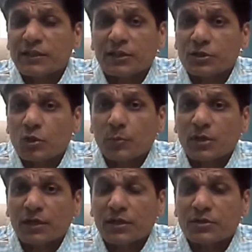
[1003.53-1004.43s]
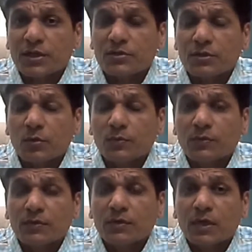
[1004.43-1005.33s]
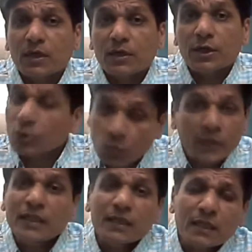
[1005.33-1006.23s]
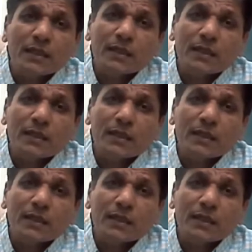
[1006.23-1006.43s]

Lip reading: agencies of United Nations, including